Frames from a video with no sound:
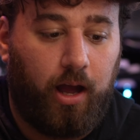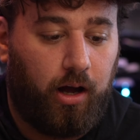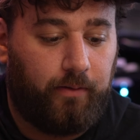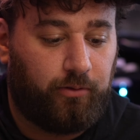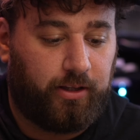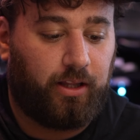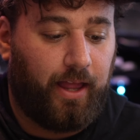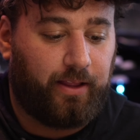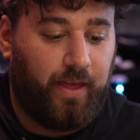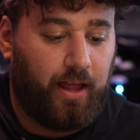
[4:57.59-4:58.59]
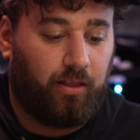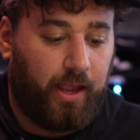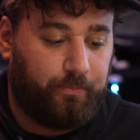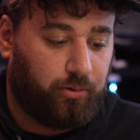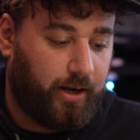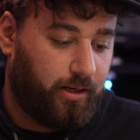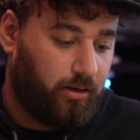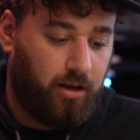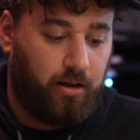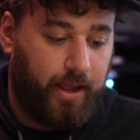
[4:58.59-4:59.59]
Uh, I really like that light bright
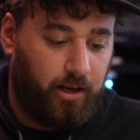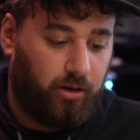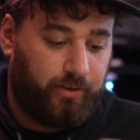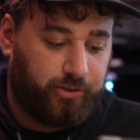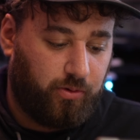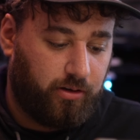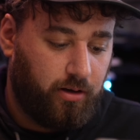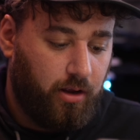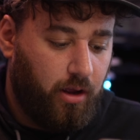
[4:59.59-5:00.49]
uh, edit on this one.